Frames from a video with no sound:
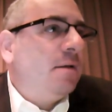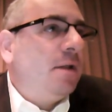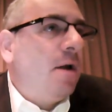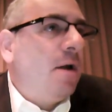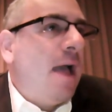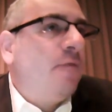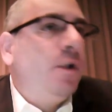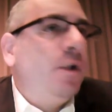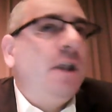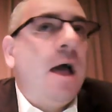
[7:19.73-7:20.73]
you know,
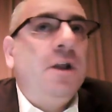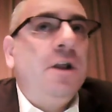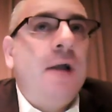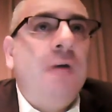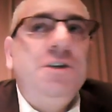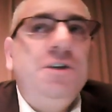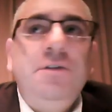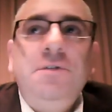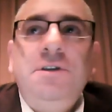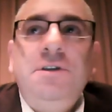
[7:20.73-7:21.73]
half-witted college
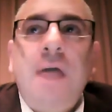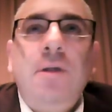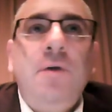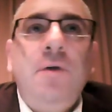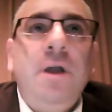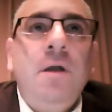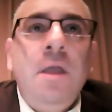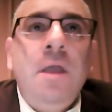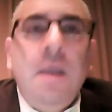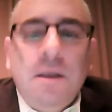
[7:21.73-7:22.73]
students downloading
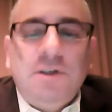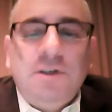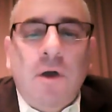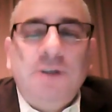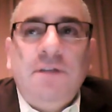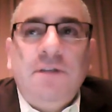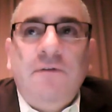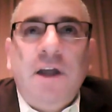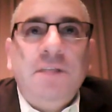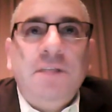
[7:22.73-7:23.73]
songs and
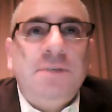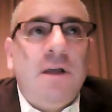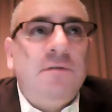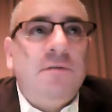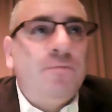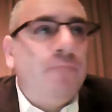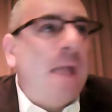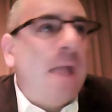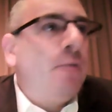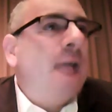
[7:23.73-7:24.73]
finding themselves
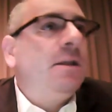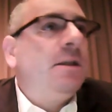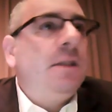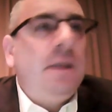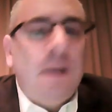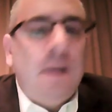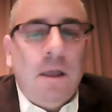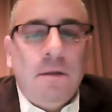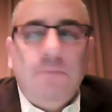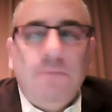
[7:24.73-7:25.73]
practically
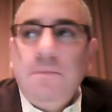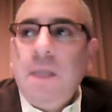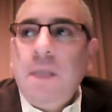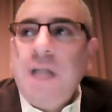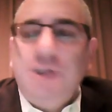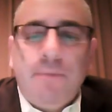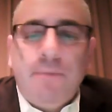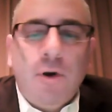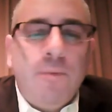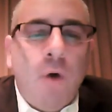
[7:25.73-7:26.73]
engaged in a
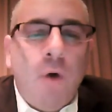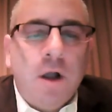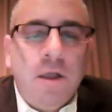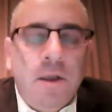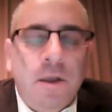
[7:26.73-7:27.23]
perp walk,